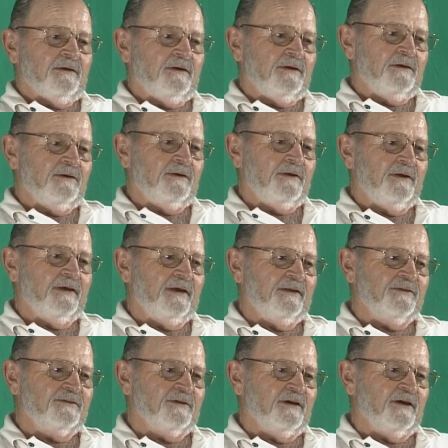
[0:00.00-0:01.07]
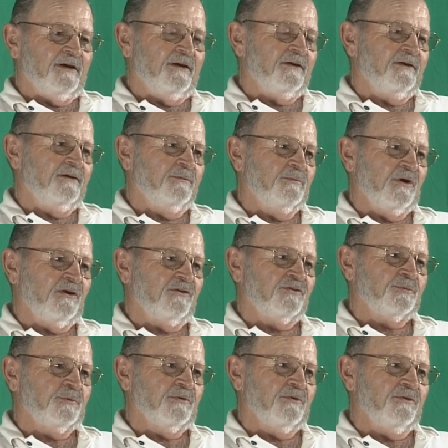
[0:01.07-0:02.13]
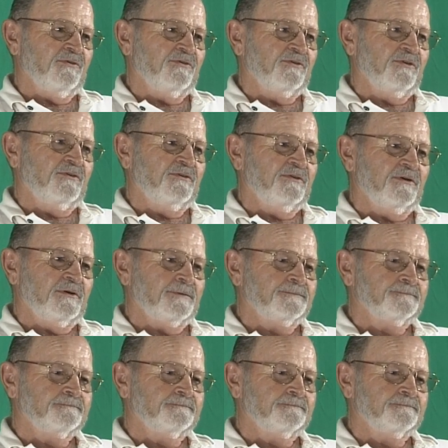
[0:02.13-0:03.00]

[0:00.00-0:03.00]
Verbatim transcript: at uh, my experience at uh,